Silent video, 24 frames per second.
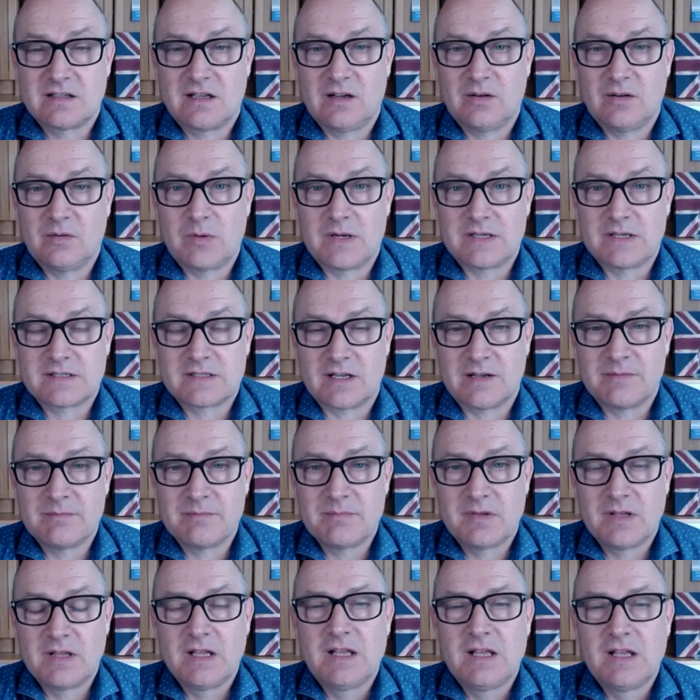at West Ham,
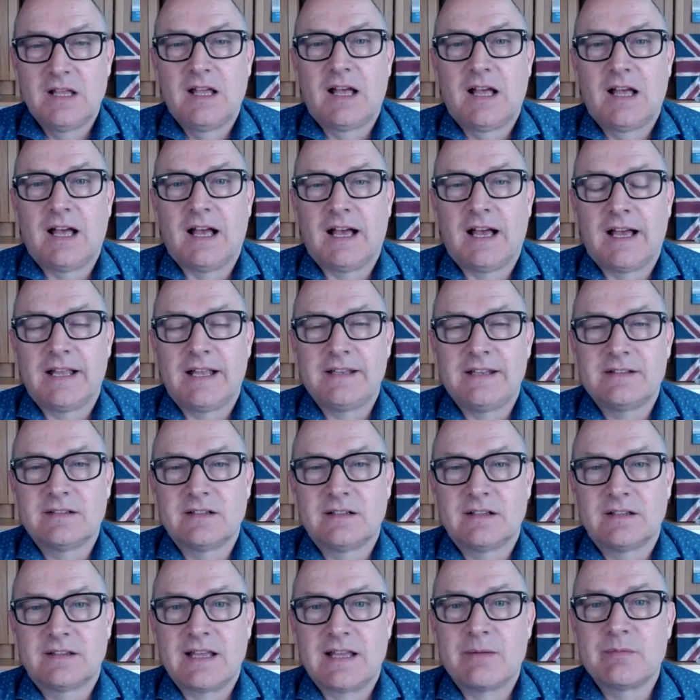and
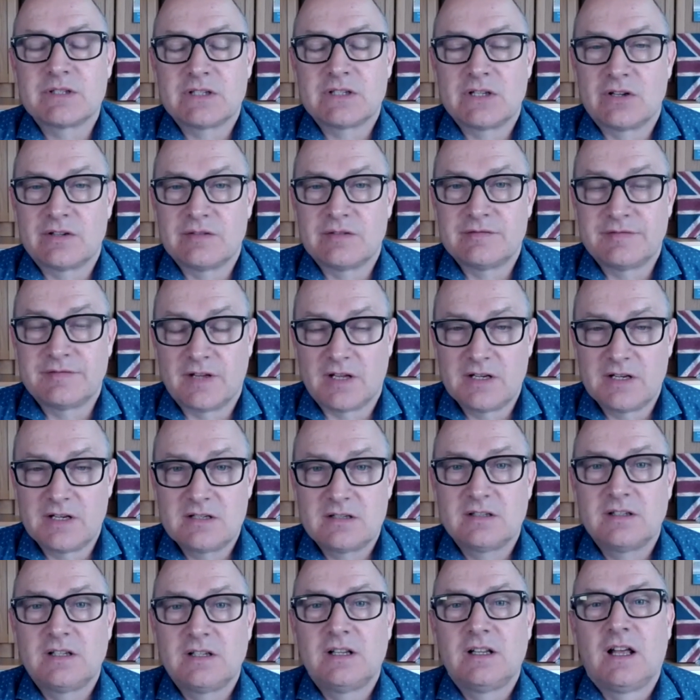that was a lot of fun.
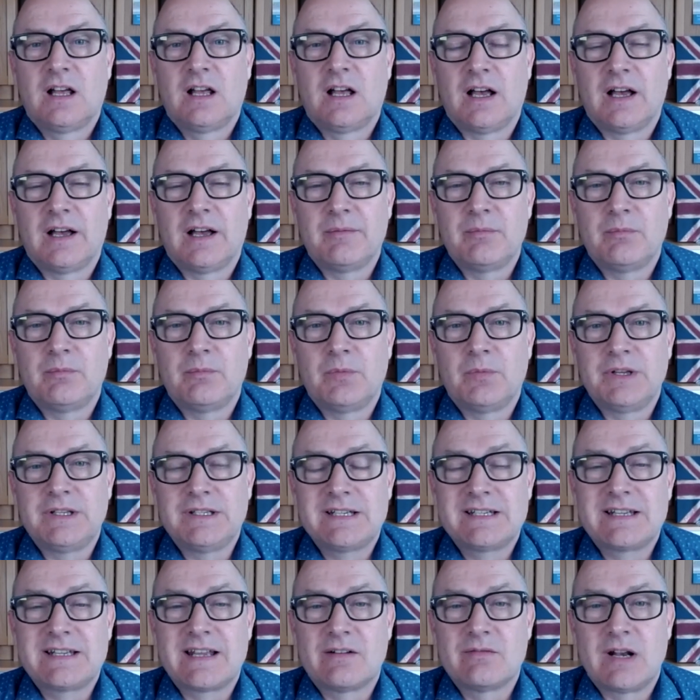We
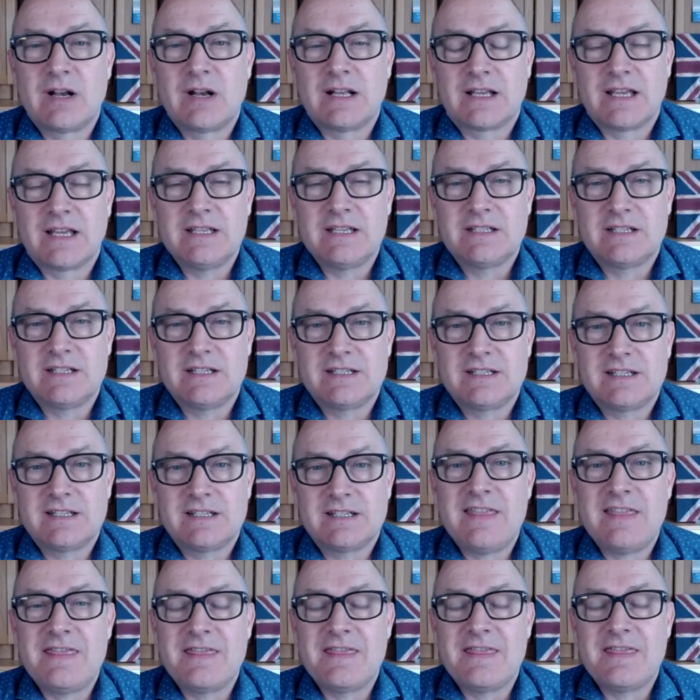did get relegated
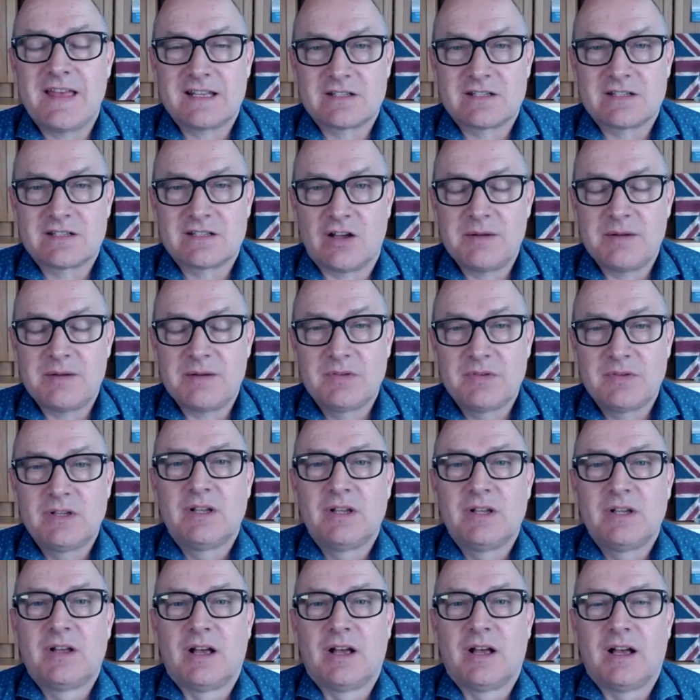in that time.
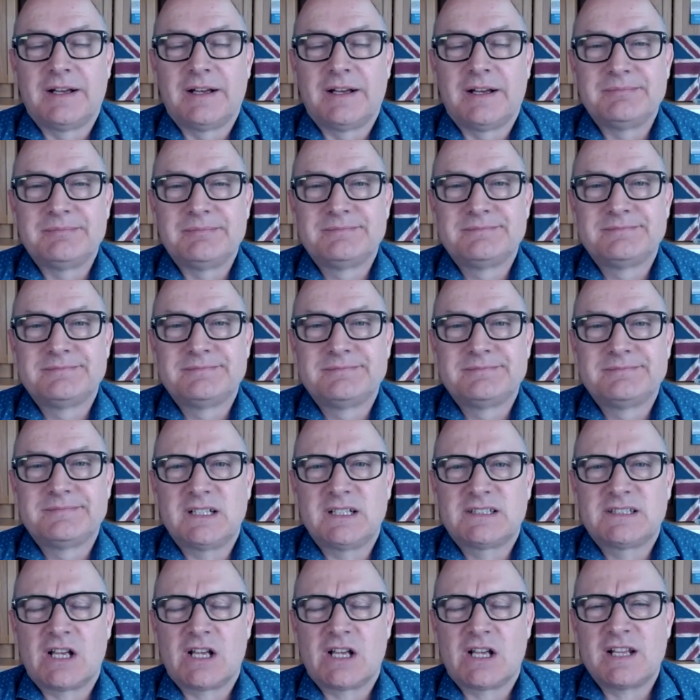
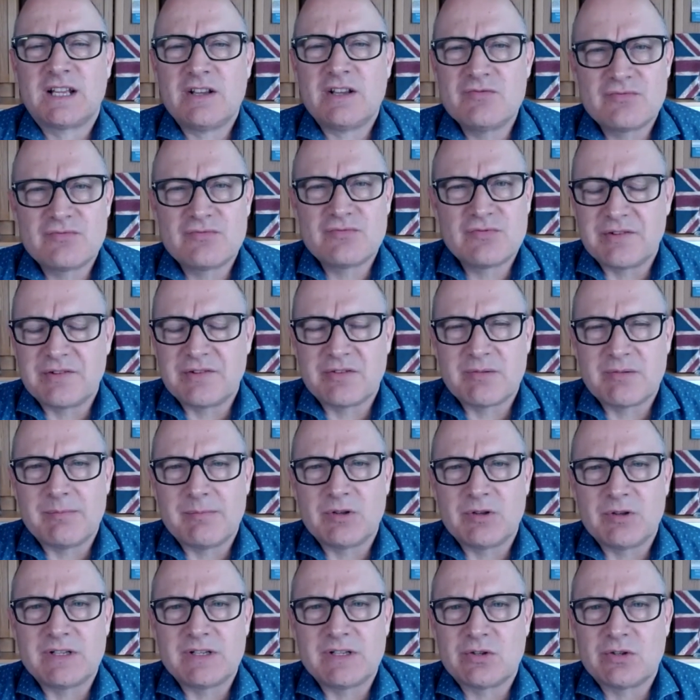But I don't really
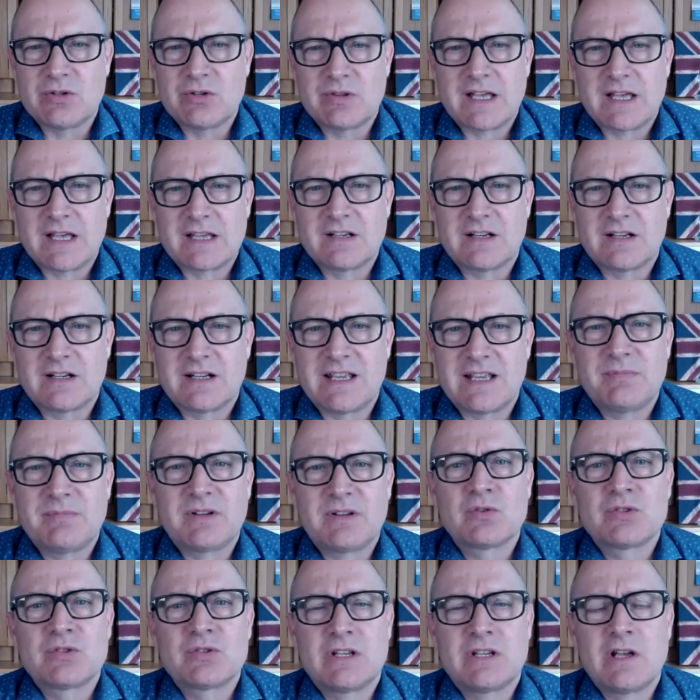remember you in 2008
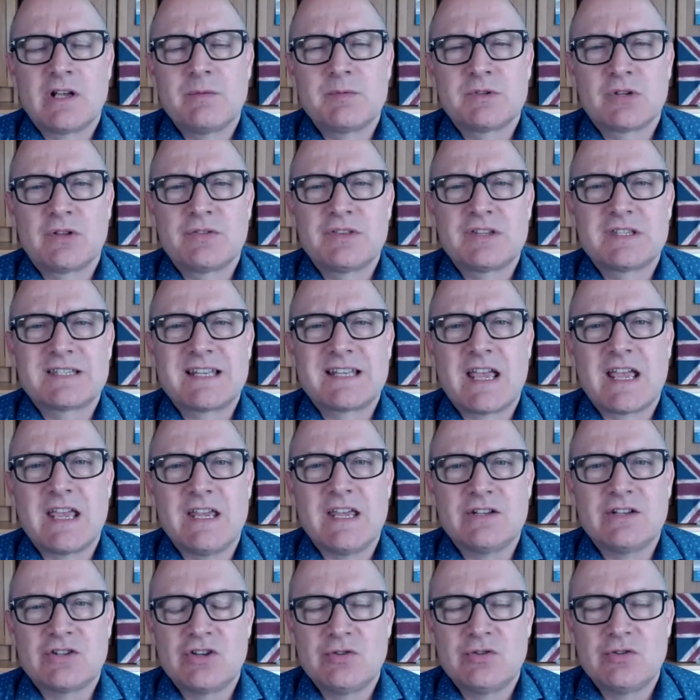because see, I was on the
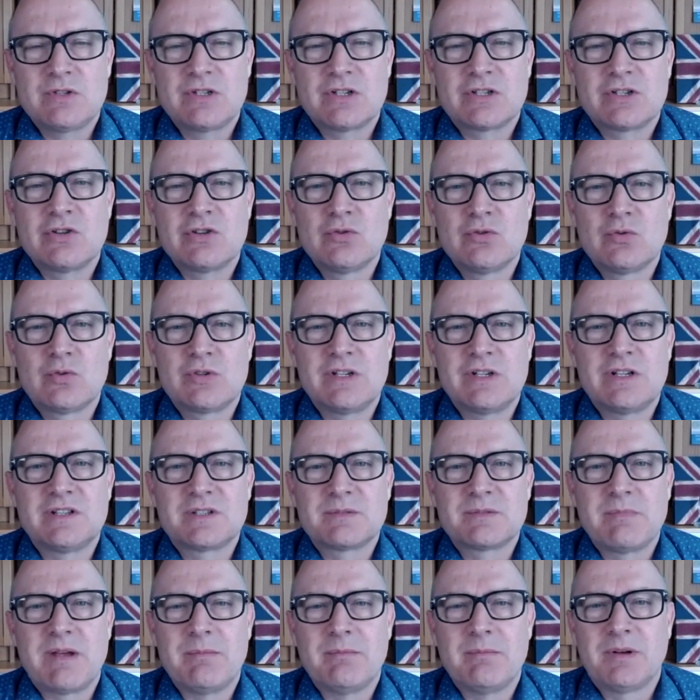stage and you were just an audience
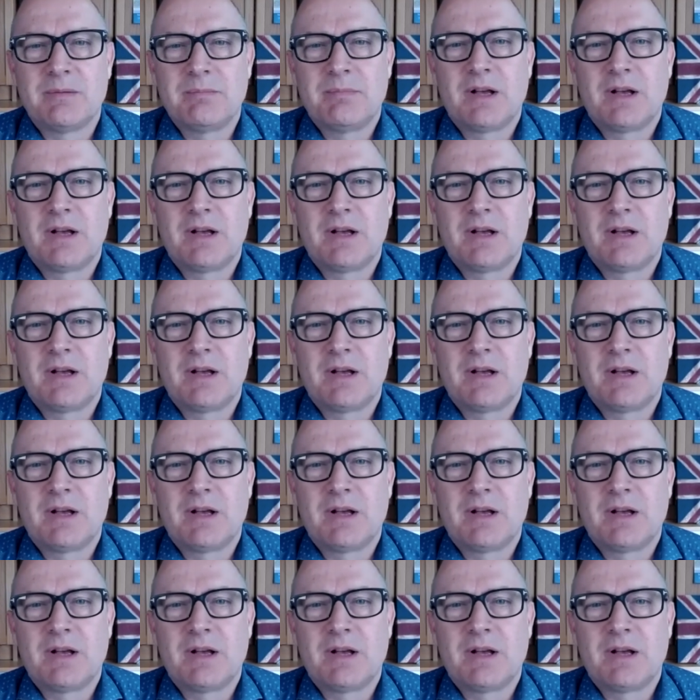member. But